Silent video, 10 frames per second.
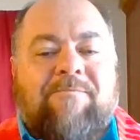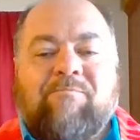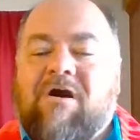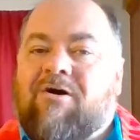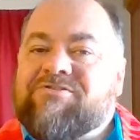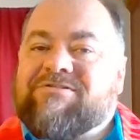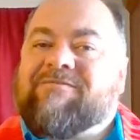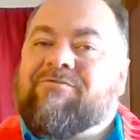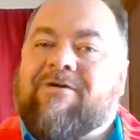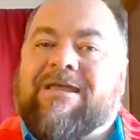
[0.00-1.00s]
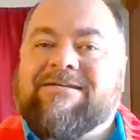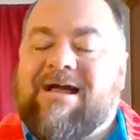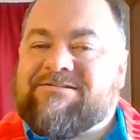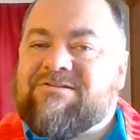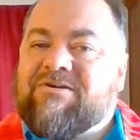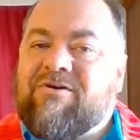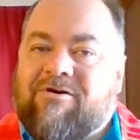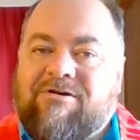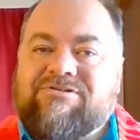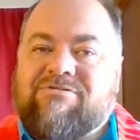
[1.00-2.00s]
we also have to recognize that the current